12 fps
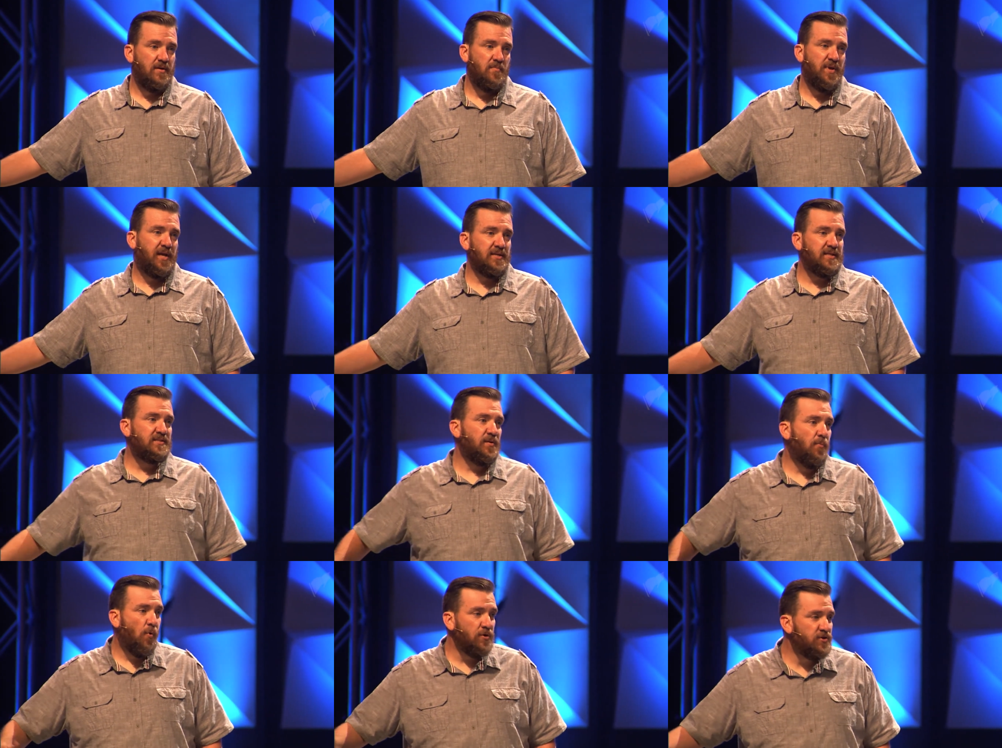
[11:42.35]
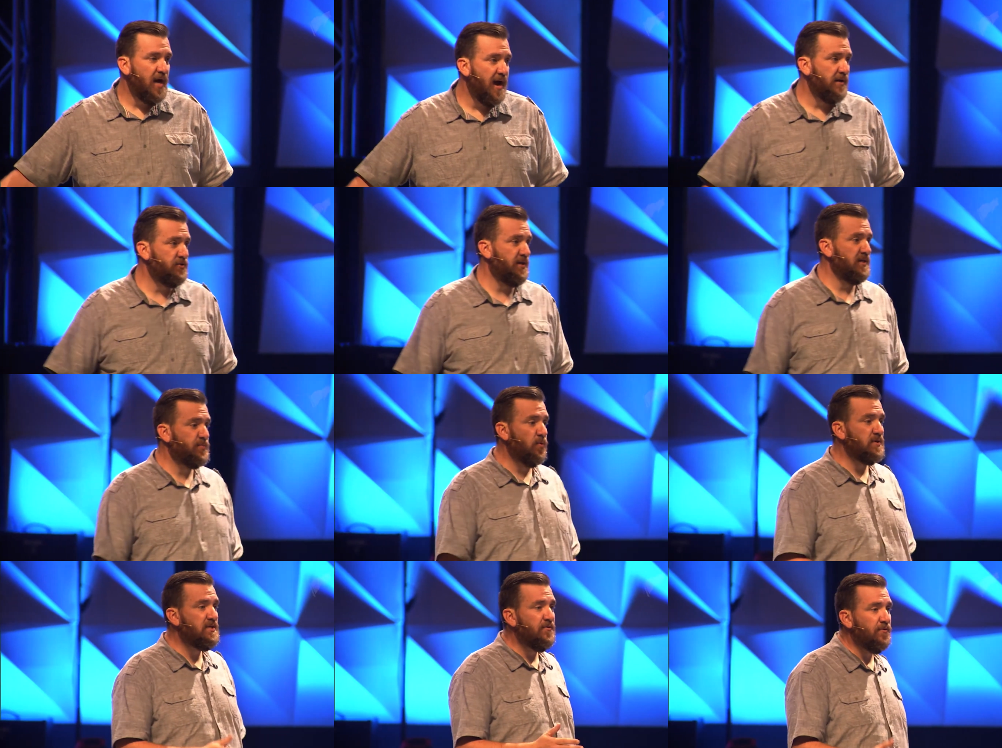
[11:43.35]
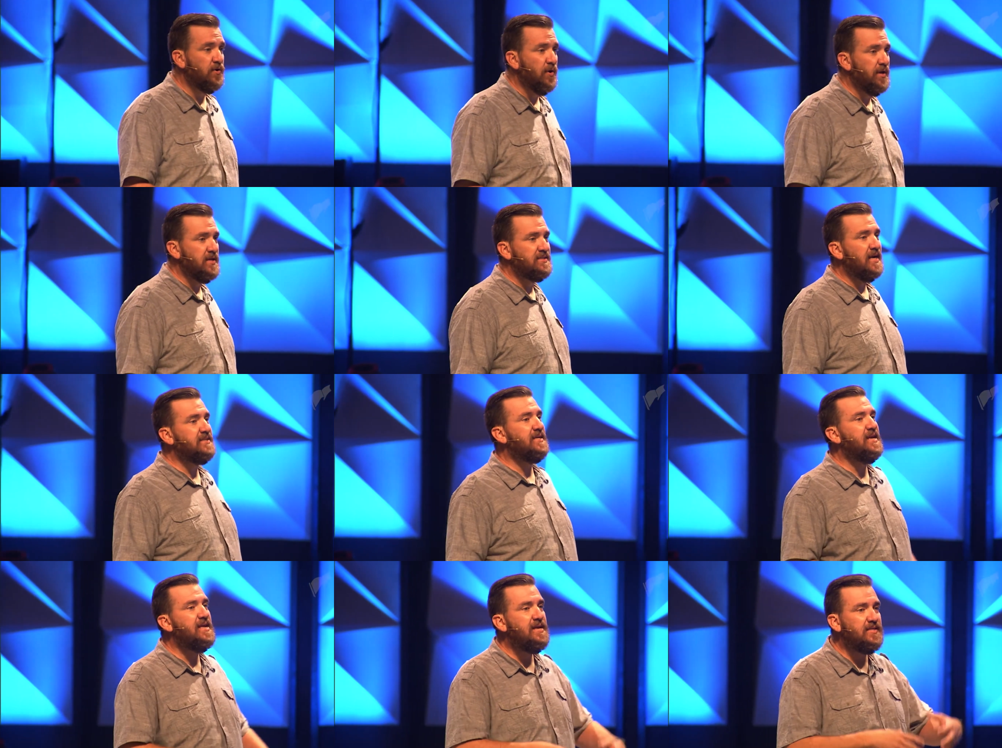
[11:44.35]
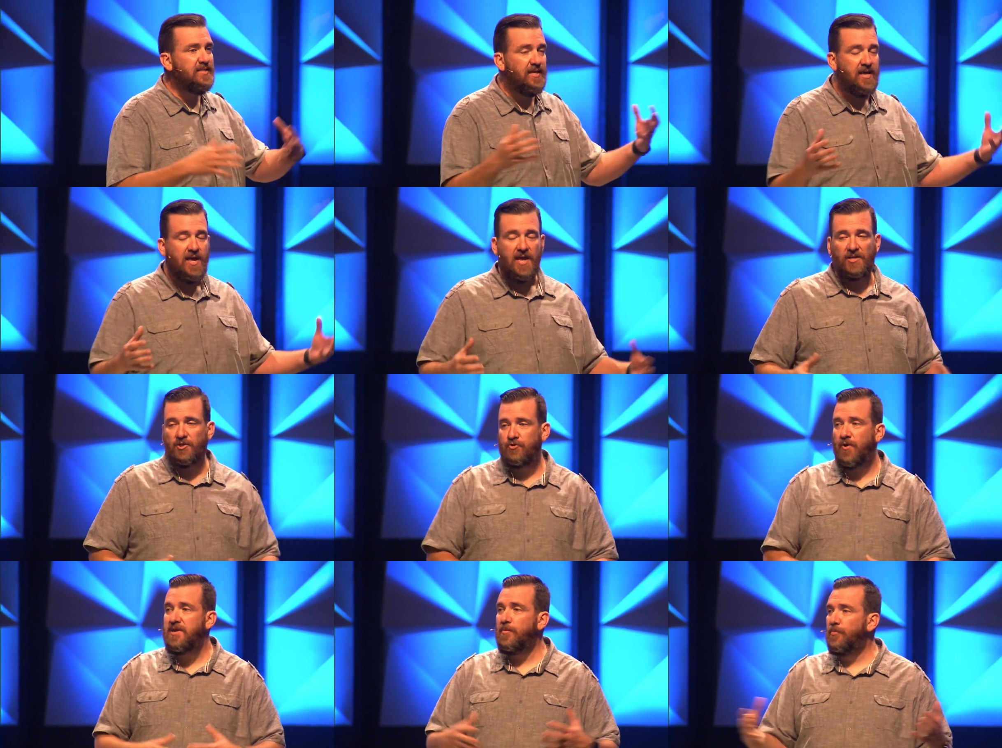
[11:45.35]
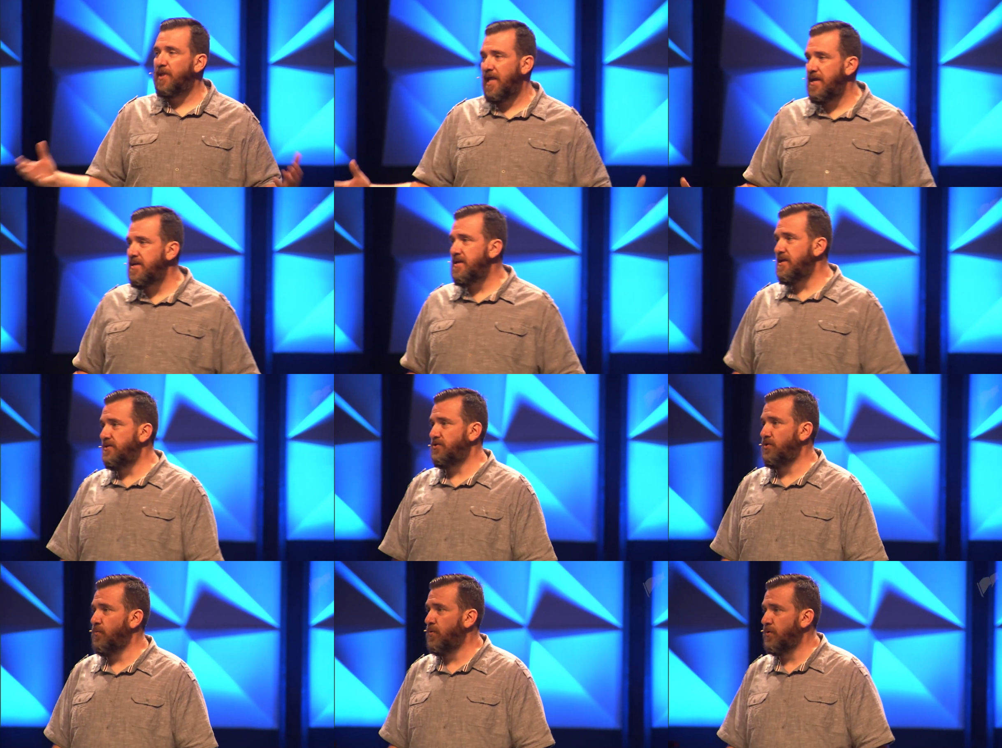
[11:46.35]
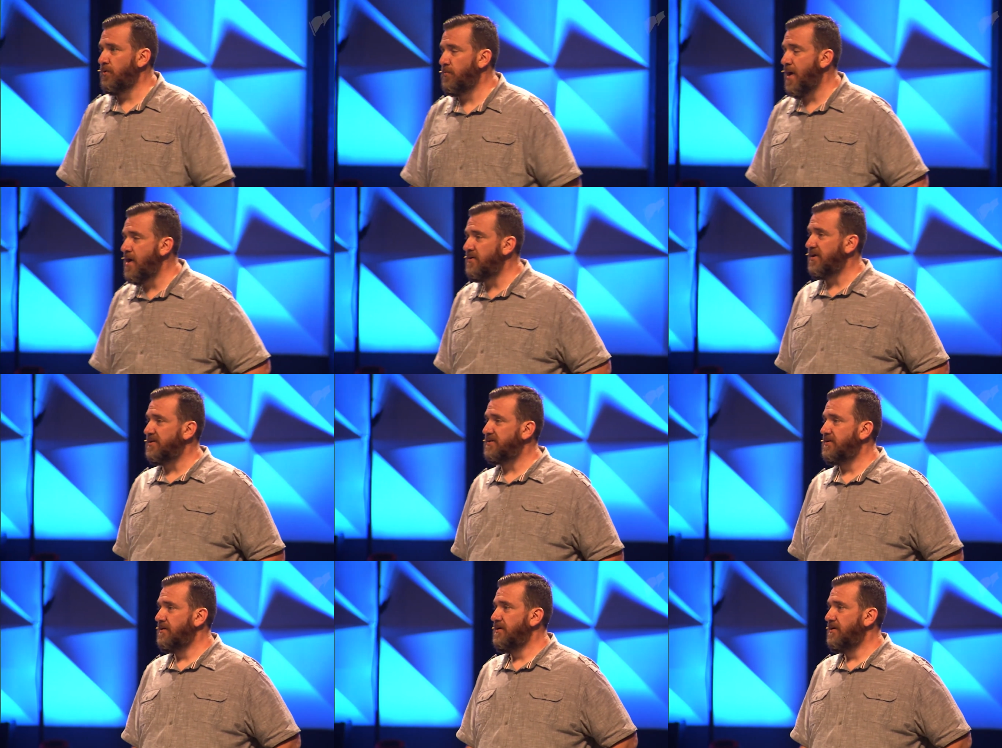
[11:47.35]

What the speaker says: because it's more challenging, it's more difficult, it's not as easy as just trying to blend into the world around us.